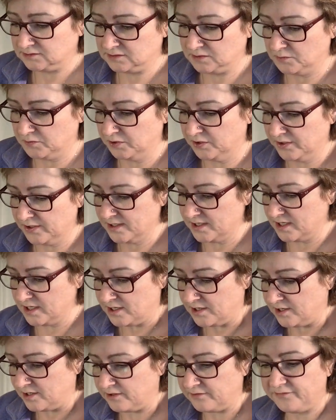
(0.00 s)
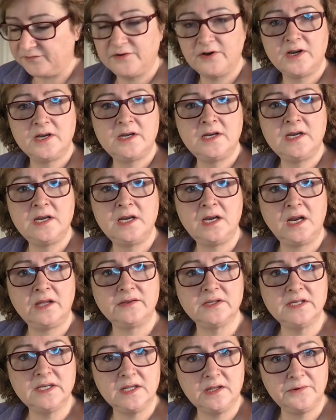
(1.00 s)
We're here for
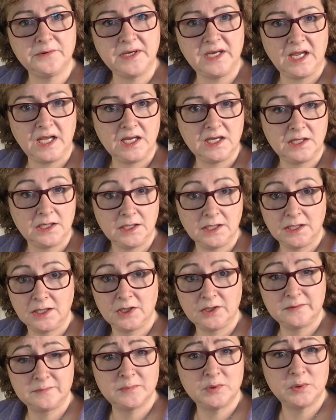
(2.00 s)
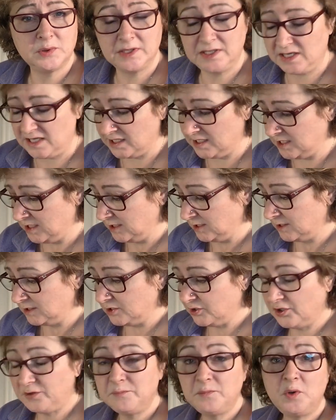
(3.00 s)
another daily reading. Good morning,
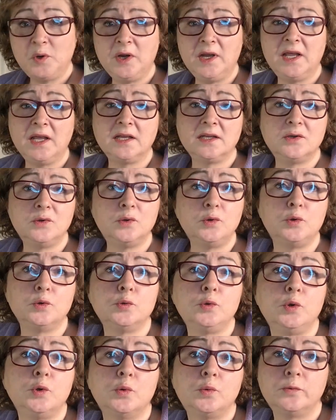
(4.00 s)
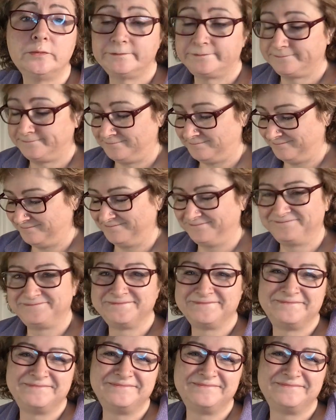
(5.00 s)
good morning to
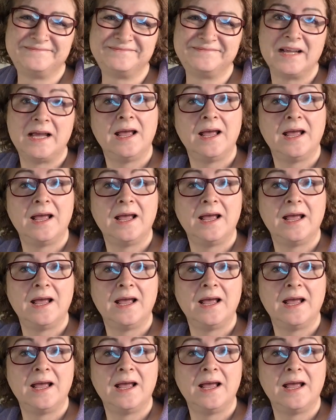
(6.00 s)
you.